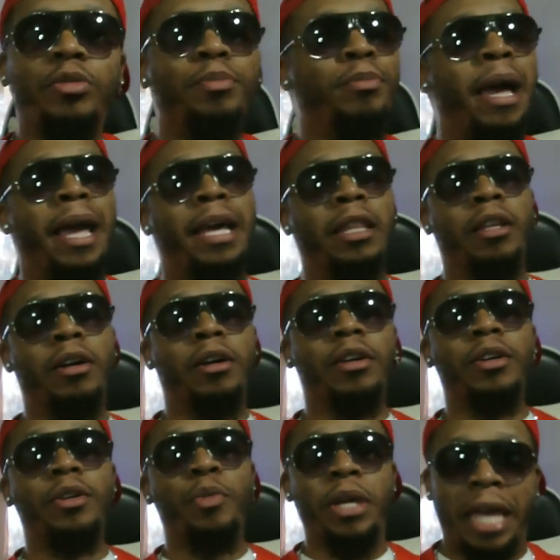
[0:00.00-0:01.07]
man, look,
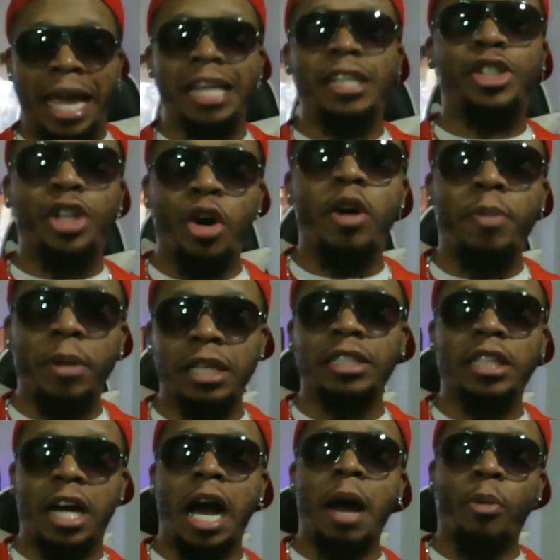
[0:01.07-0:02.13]
we can't show it because
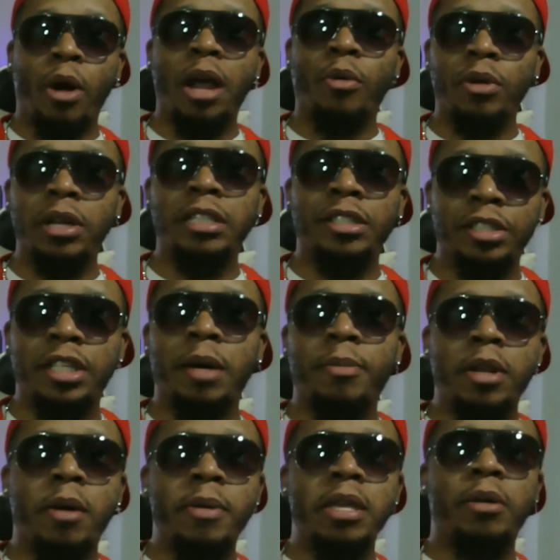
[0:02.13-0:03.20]
of copyright reasons.
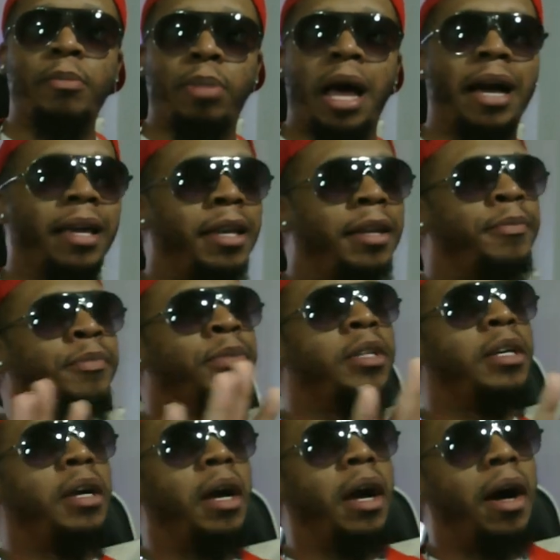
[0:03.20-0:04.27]
WWE blocked it.
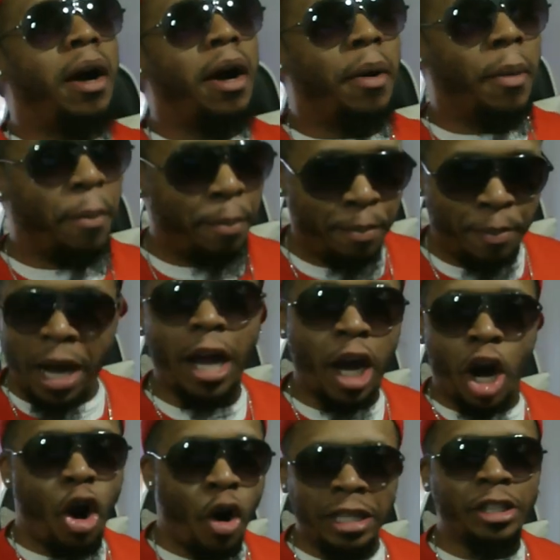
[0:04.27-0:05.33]
But
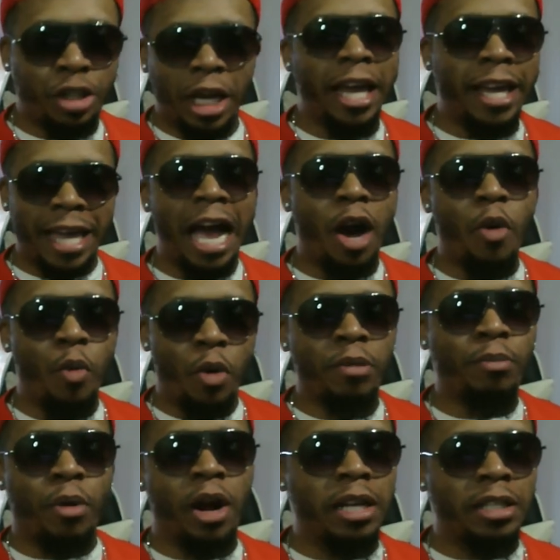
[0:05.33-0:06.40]
go and check out what
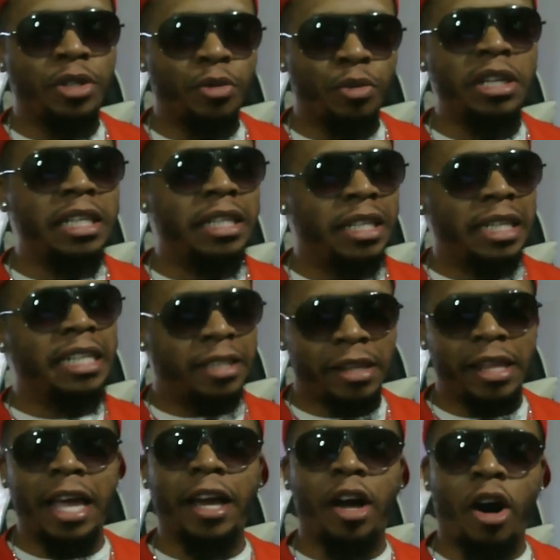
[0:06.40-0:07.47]
Bronson Reed did to
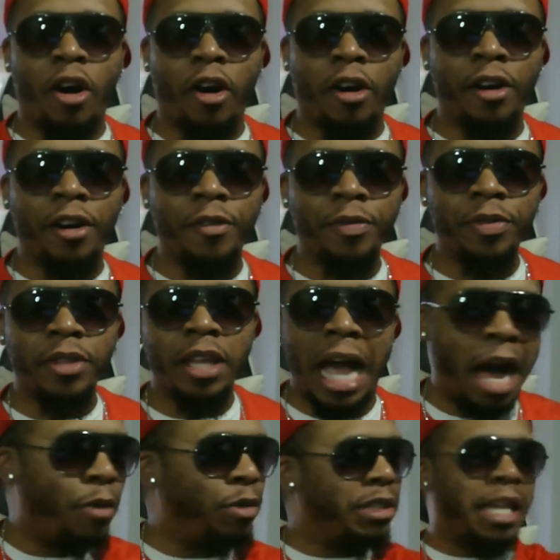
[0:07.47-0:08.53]
that car.
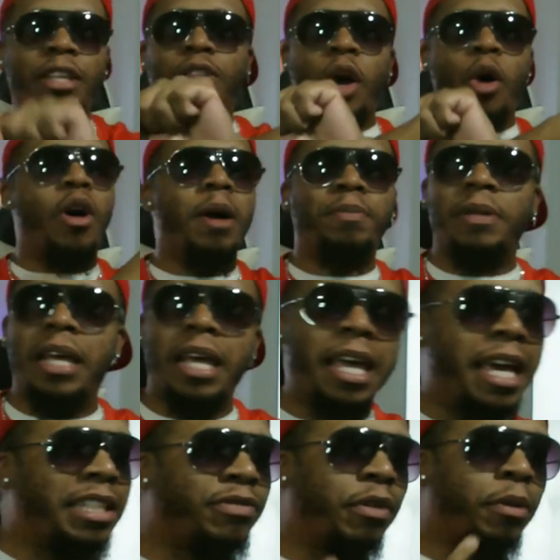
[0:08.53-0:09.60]
I was like, throw up the
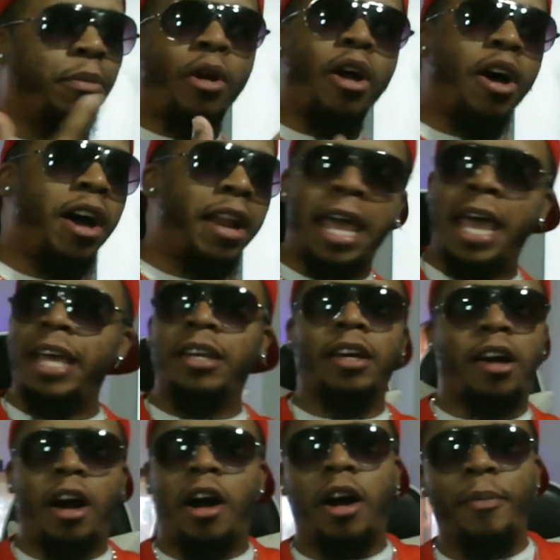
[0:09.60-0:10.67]
X for Braun and the
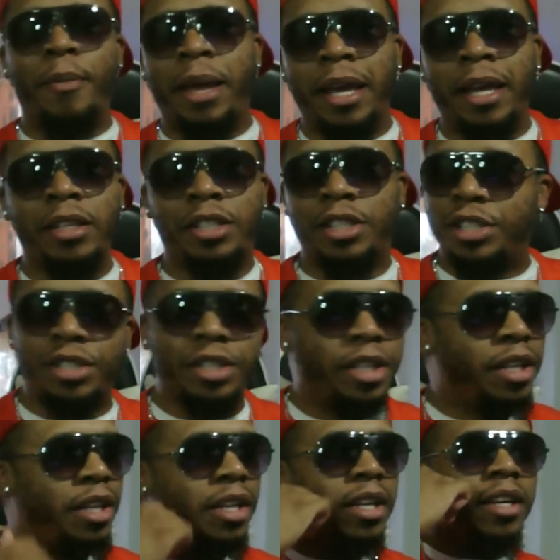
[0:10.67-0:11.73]
car, man. Just,
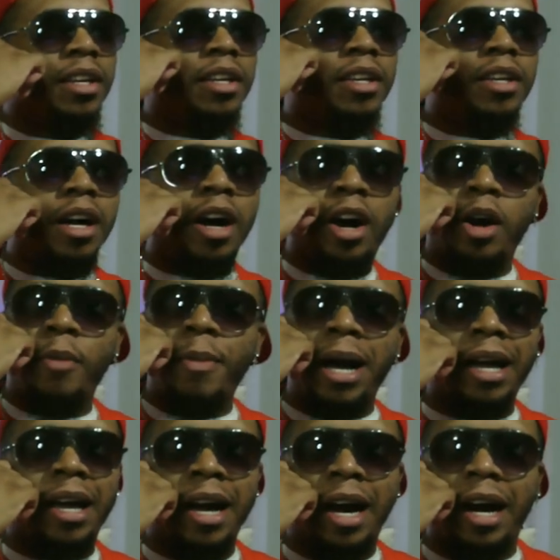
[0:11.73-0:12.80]
oh my
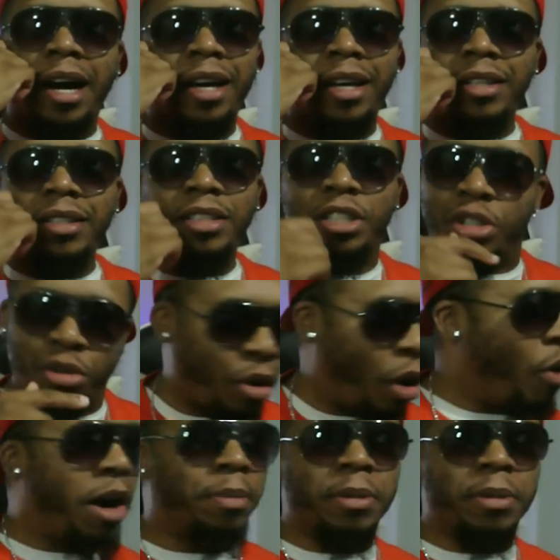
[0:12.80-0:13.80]
God. Just throw up